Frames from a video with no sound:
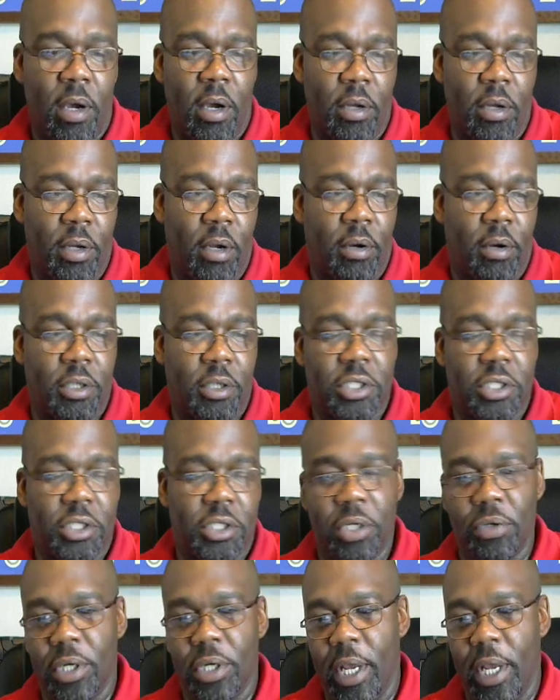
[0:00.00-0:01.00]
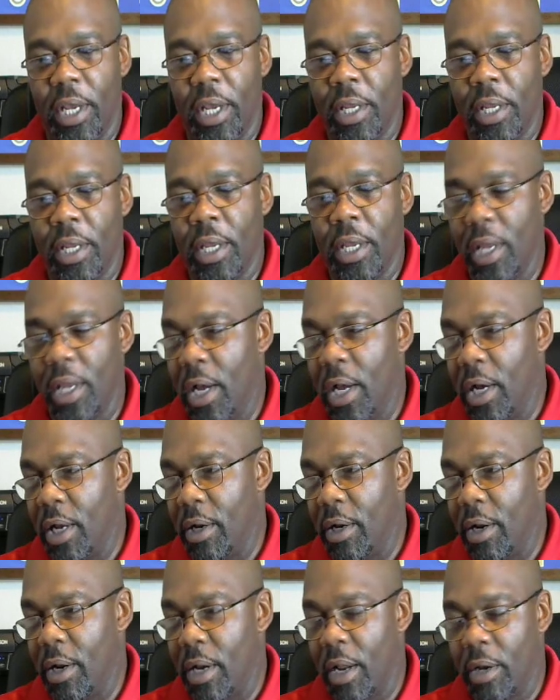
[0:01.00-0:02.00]
on our show today,
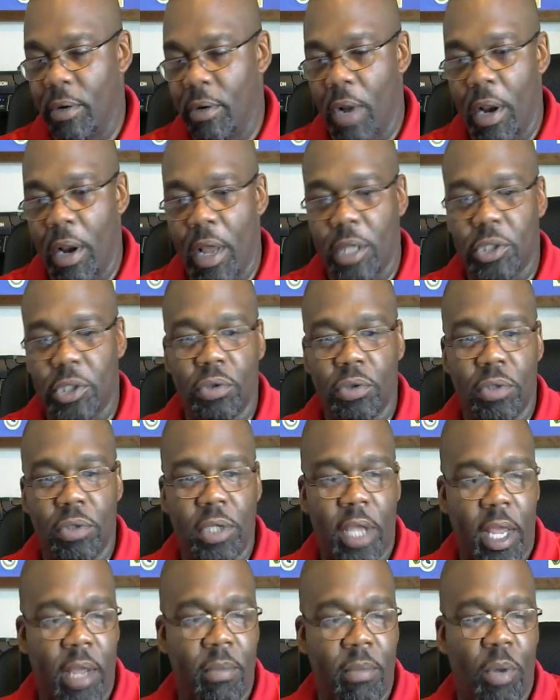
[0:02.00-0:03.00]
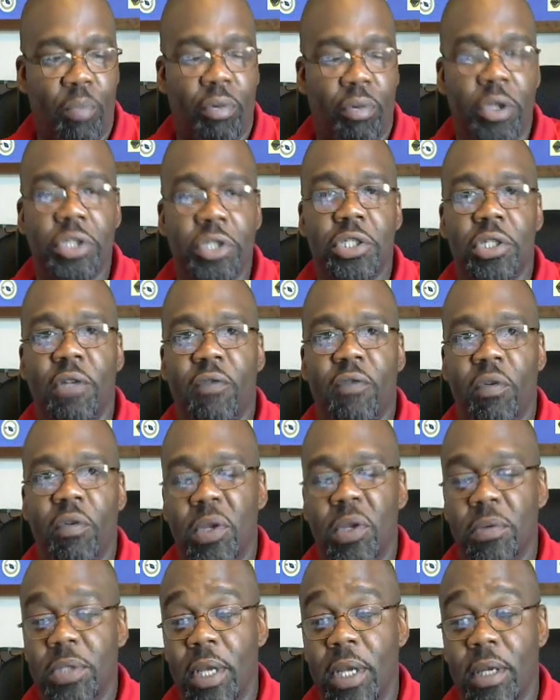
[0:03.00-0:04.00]
and I truly am appreciative
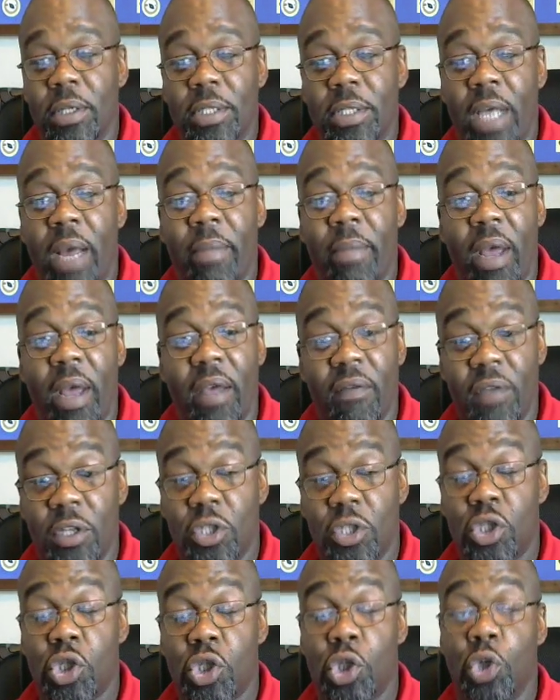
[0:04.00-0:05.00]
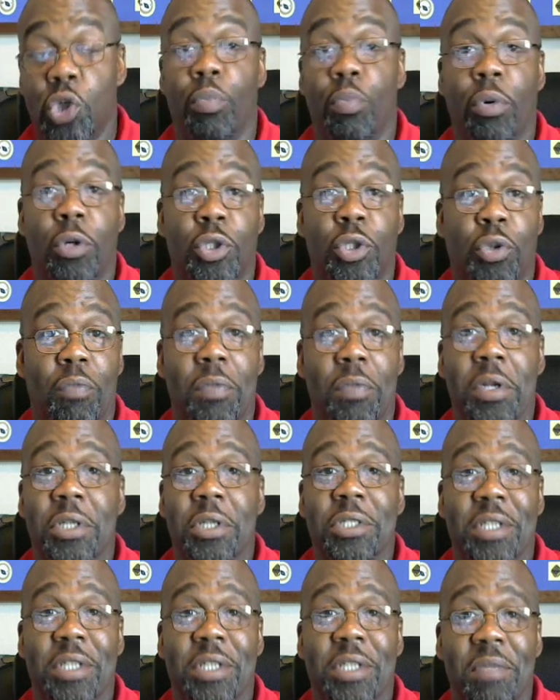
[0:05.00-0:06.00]
of him taking time out of his super
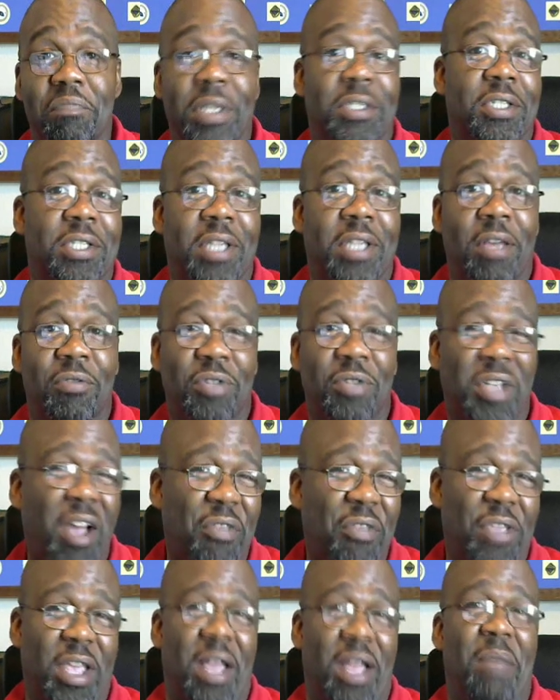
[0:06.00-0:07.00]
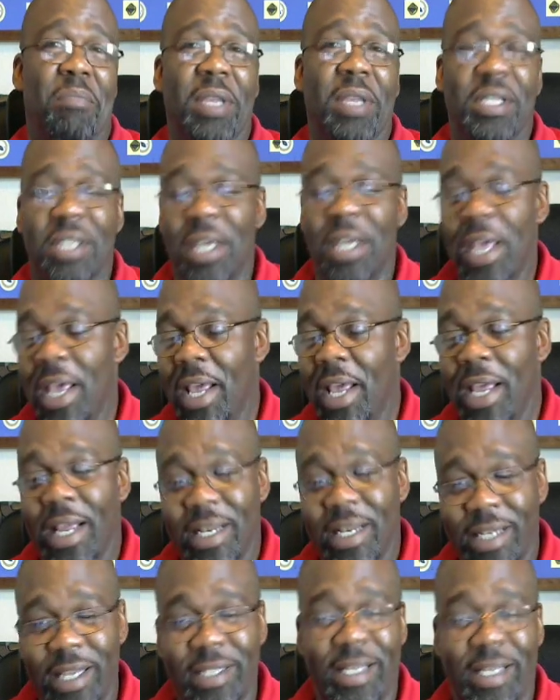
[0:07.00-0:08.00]
tremendously busy schedule. Y'all think I'm busy?
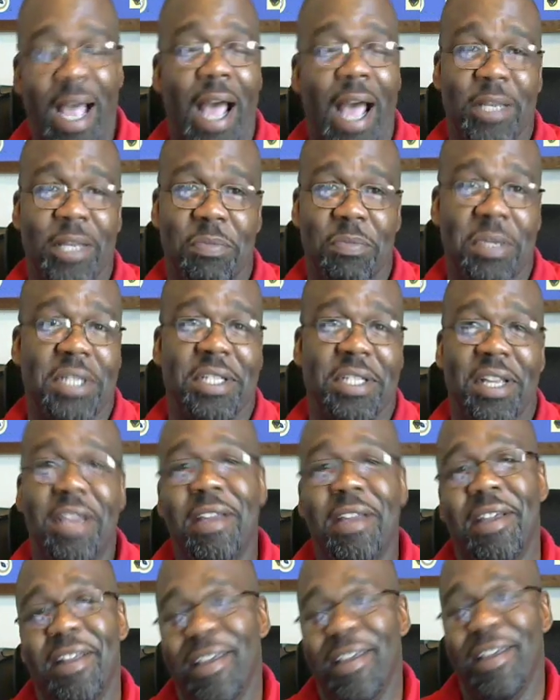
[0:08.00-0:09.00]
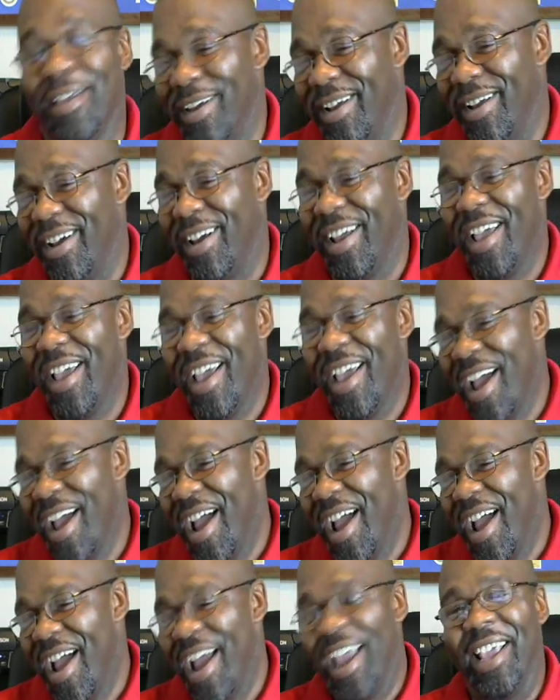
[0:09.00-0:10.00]
This guy is busy.
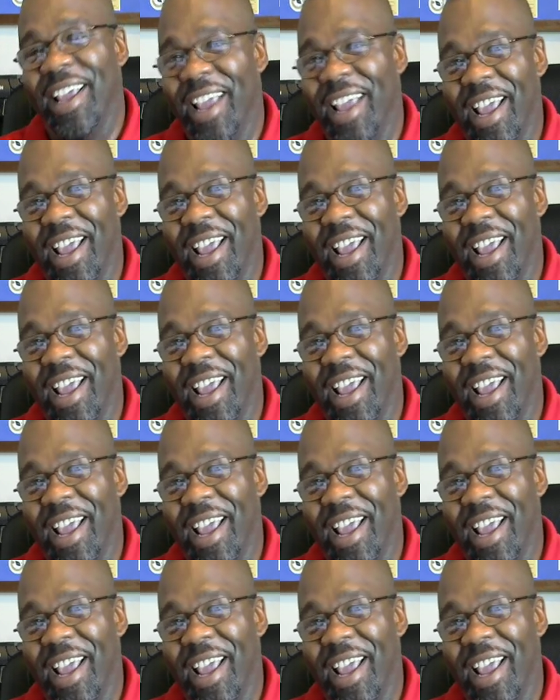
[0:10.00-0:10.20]
he,